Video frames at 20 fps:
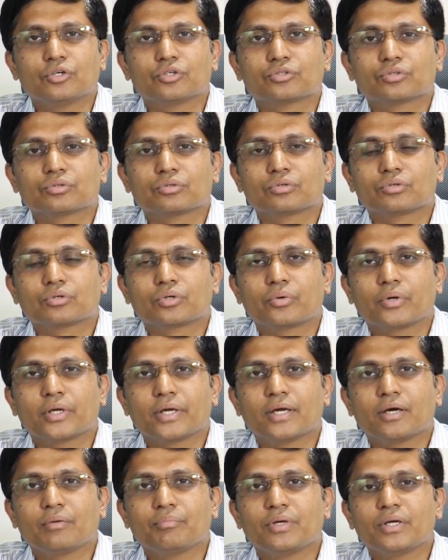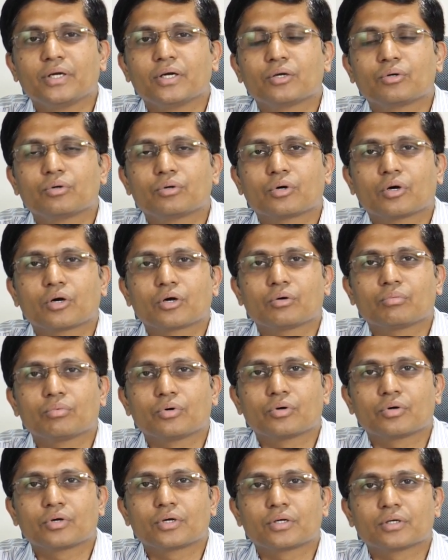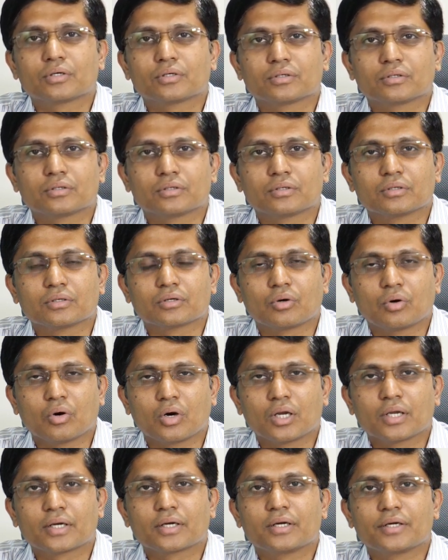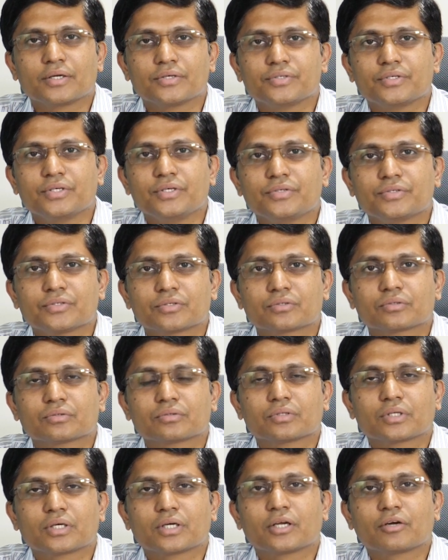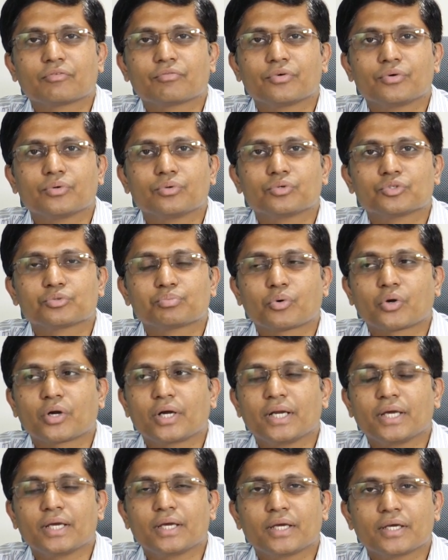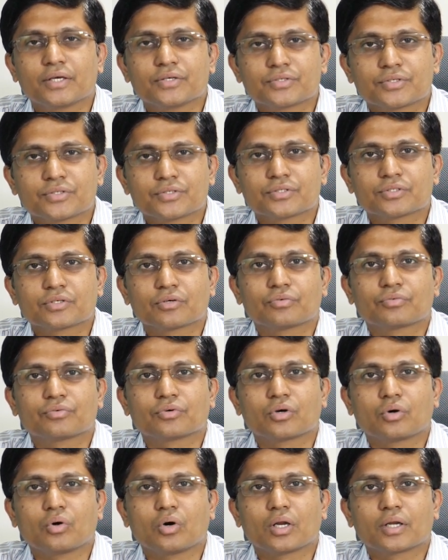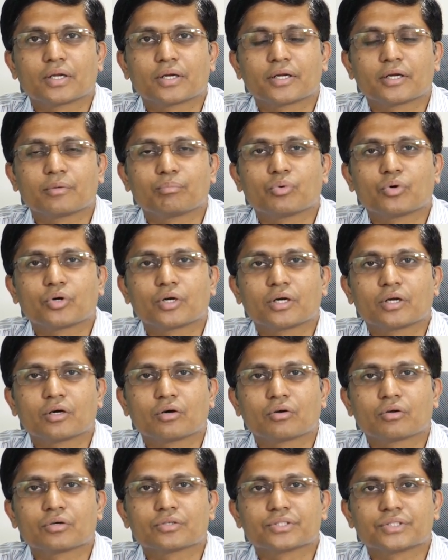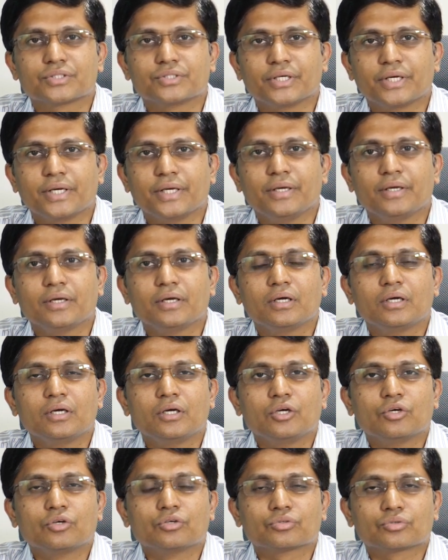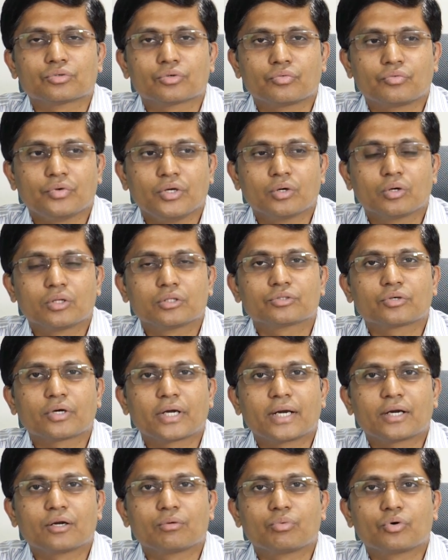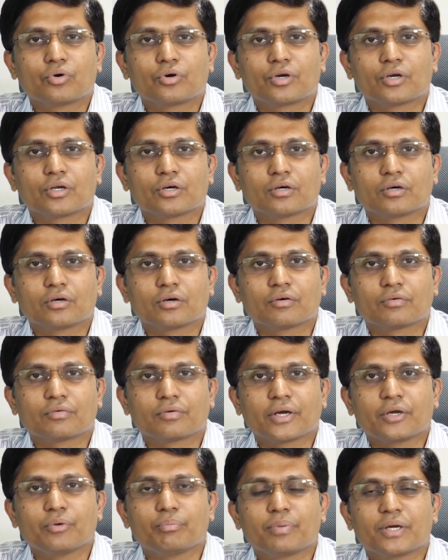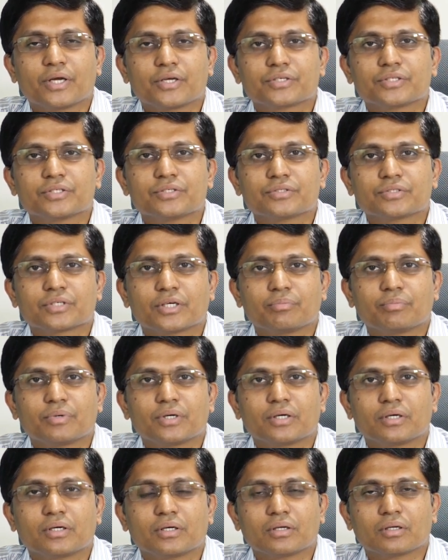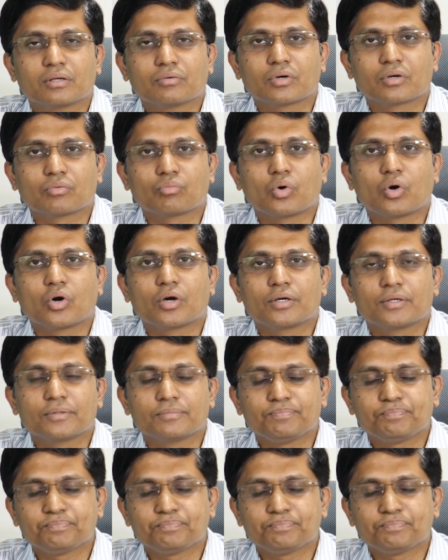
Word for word: So, today I'm here to talk about uh, cholera disease. So, there are a few sporadic cases of uh, cholera reported across the city. So, we also had about uh, 5 patients admitted in our ward